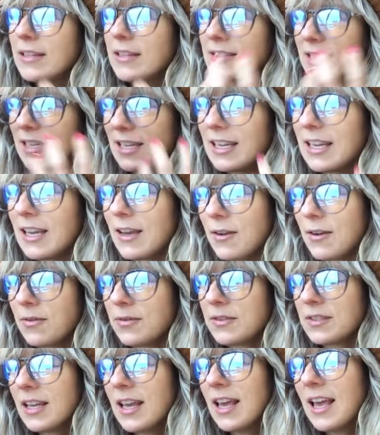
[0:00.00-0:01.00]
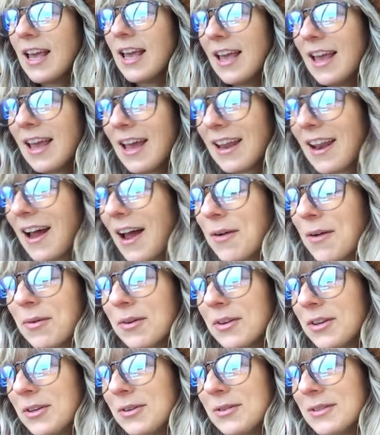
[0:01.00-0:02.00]
It's a gift. And I will
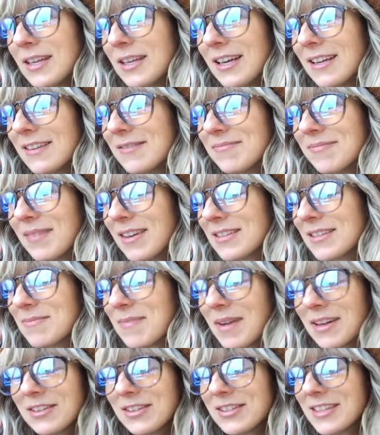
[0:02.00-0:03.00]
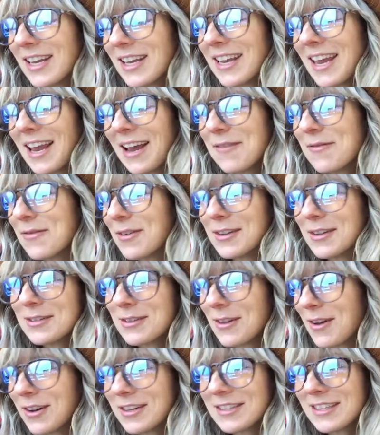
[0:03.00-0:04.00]
use it as much as I can for as
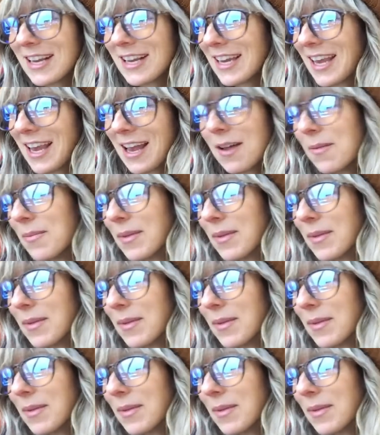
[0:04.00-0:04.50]
long as I can,